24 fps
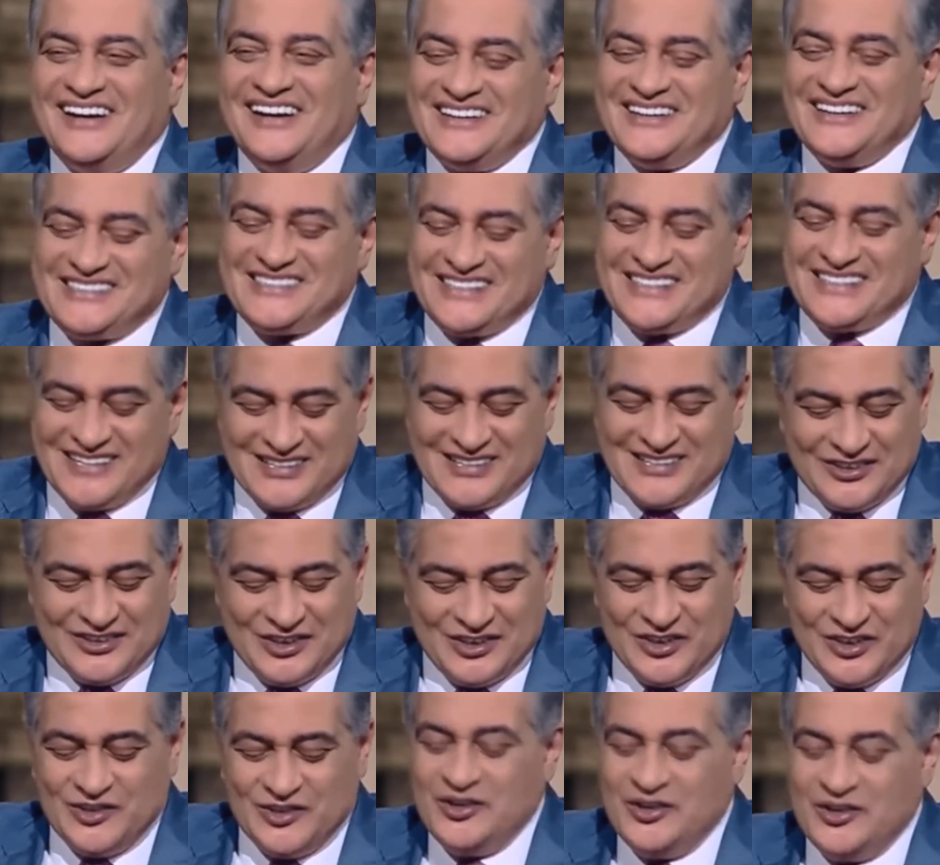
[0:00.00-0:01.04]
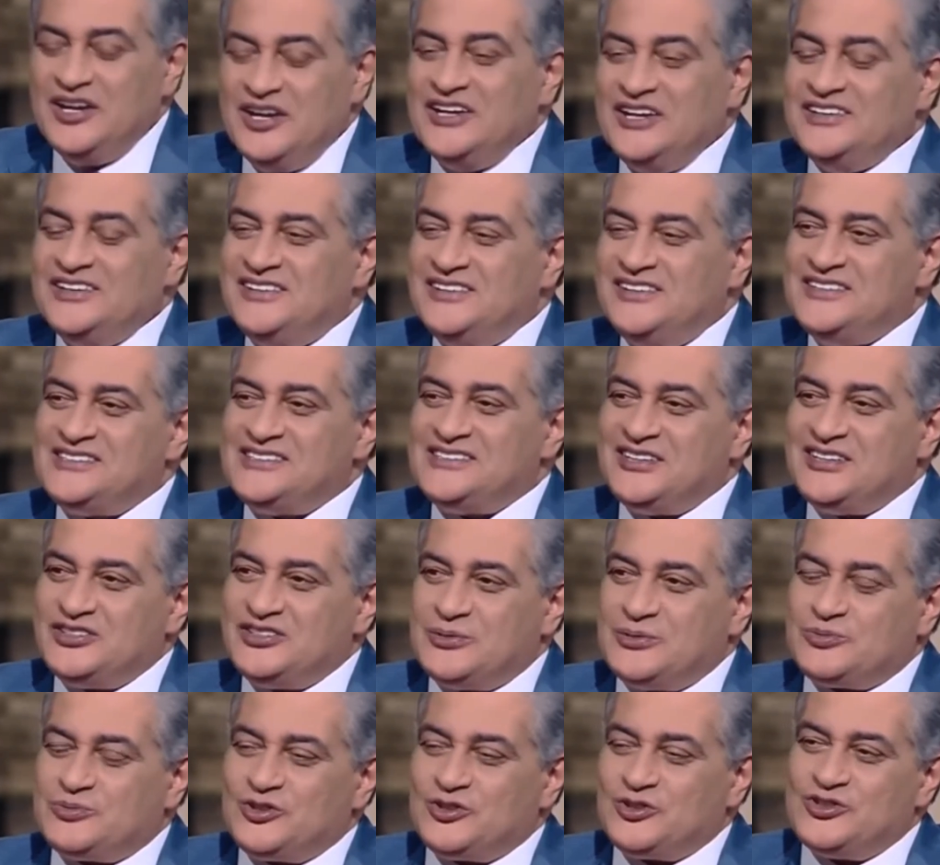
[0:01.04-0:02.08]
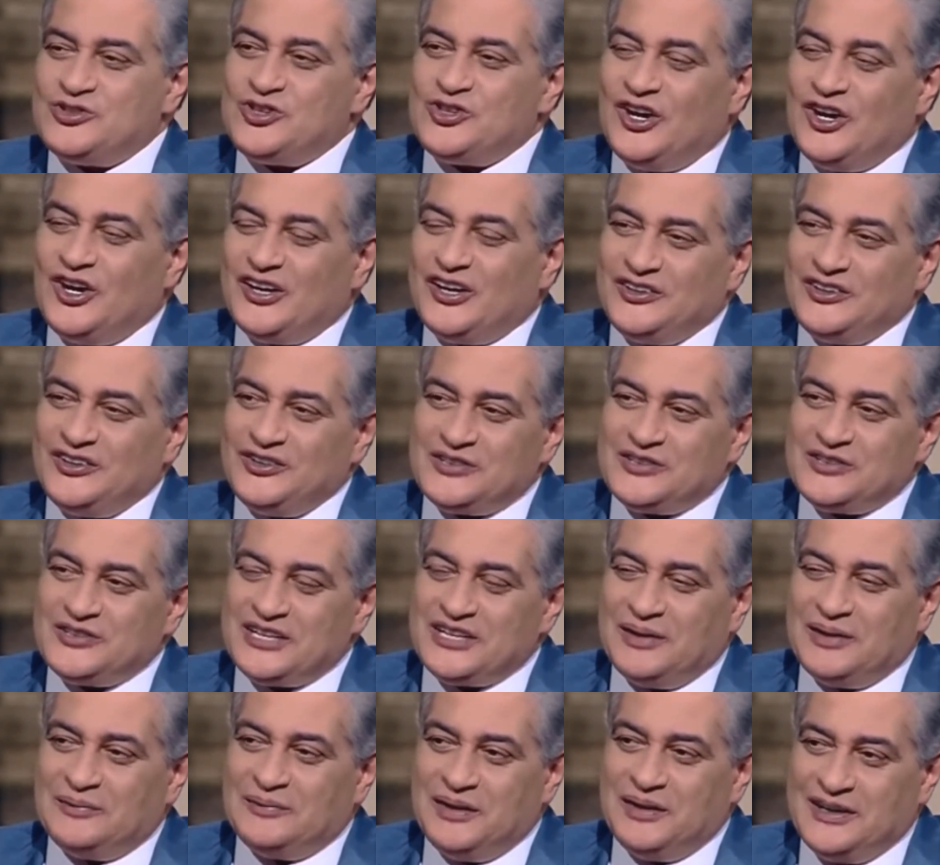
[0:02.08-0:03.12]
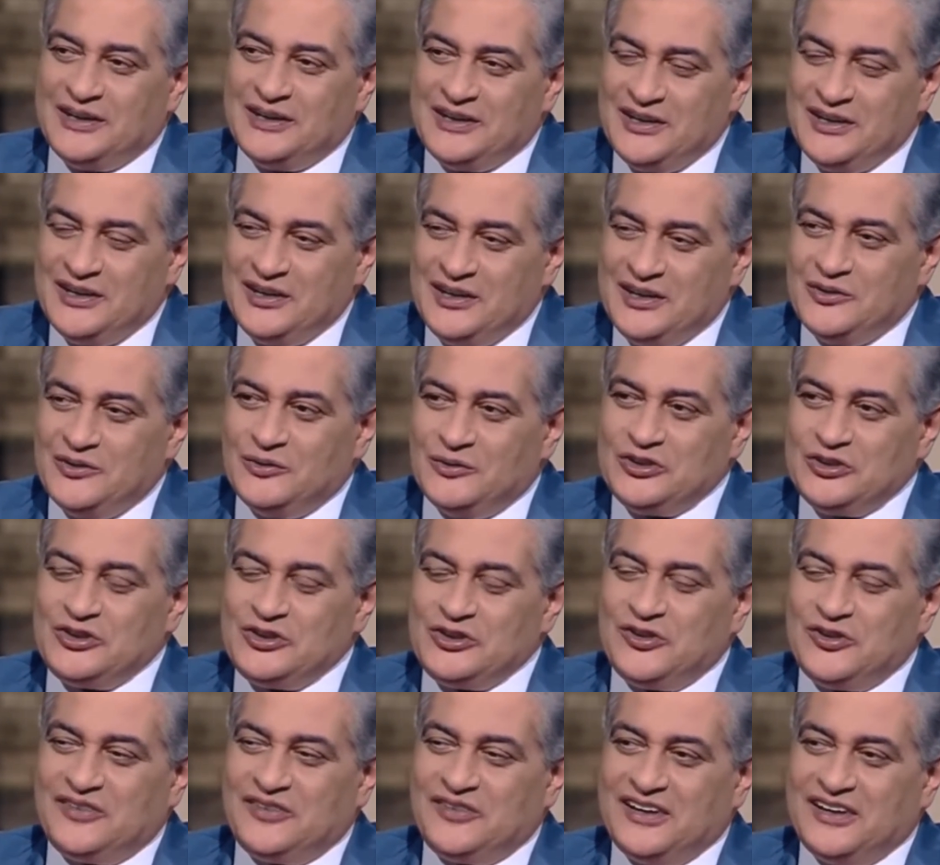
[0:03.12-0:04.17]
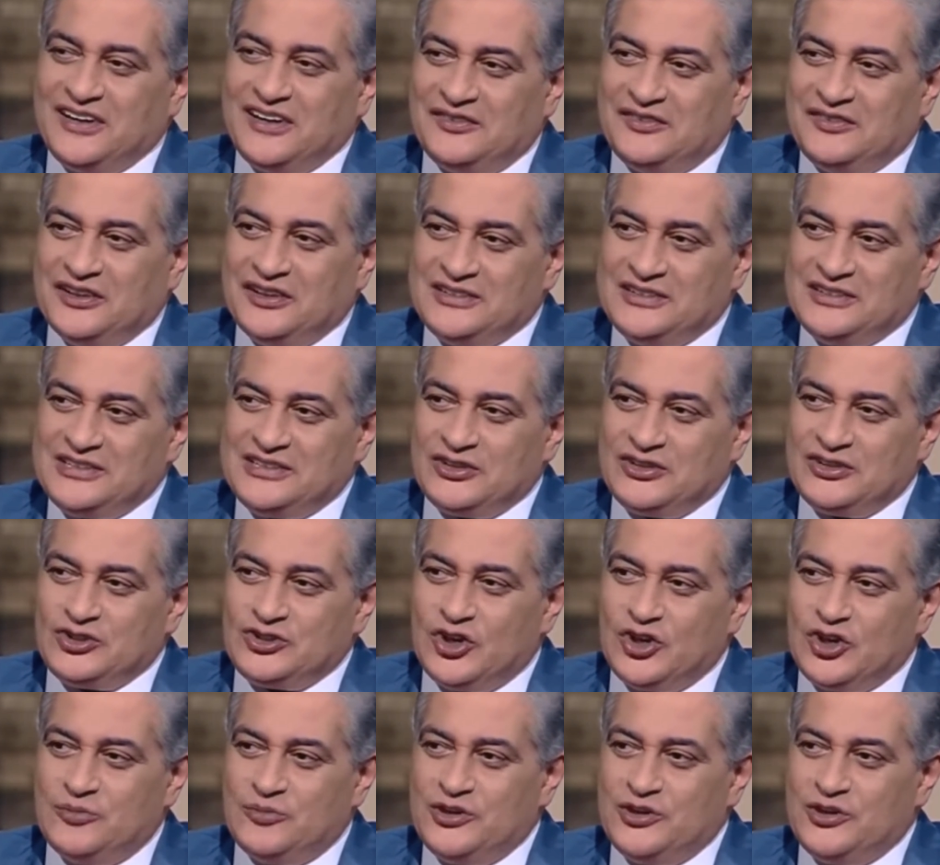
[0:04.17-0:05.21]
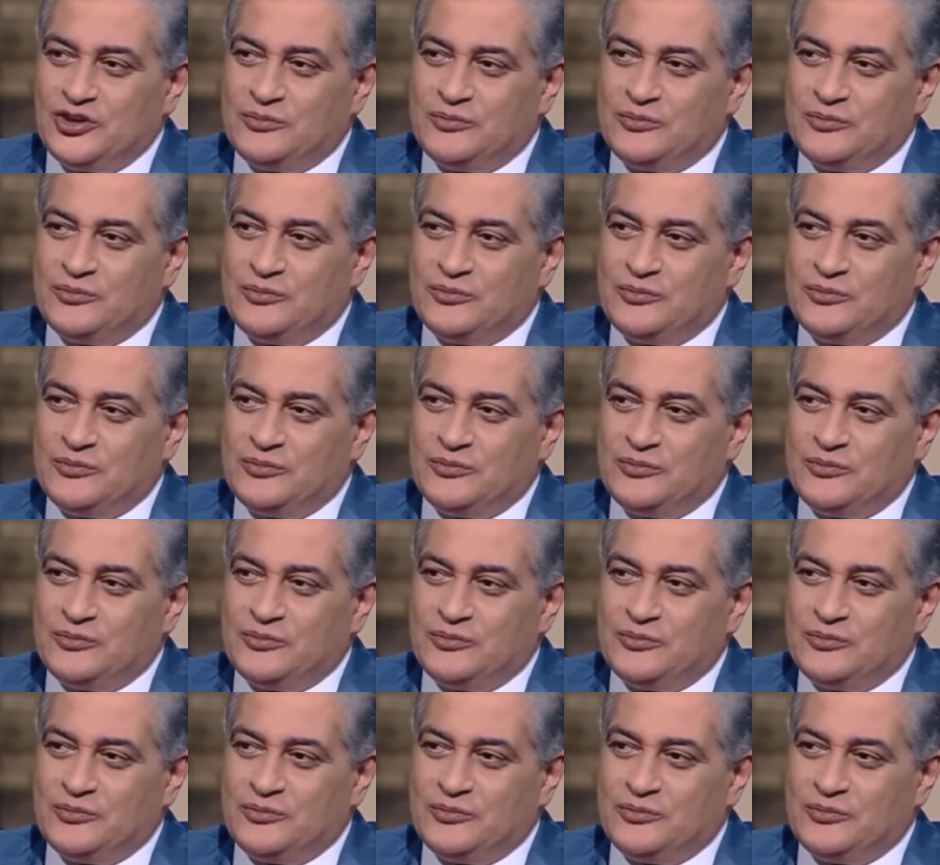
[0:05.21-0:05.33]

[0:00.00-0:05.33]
okay, let's listen to this Egyptian song and you tell me what you think of it. Show